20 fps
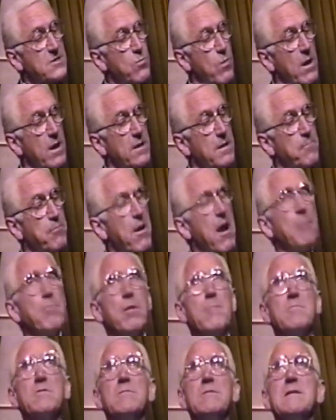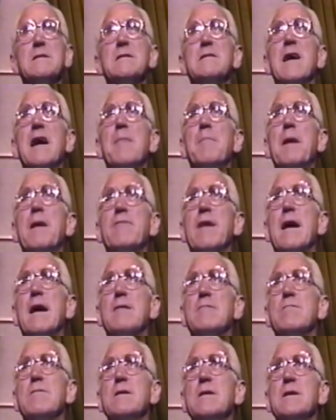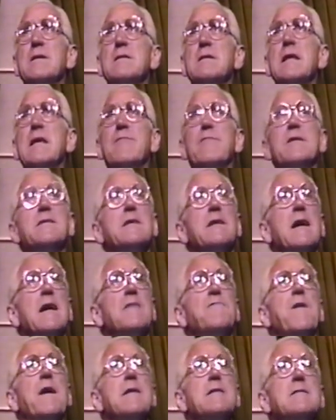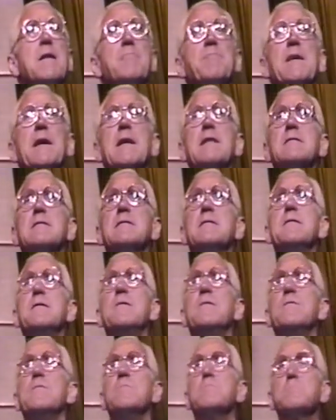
one of the problems with this job I've got. When you leave it, you got to find something else to do.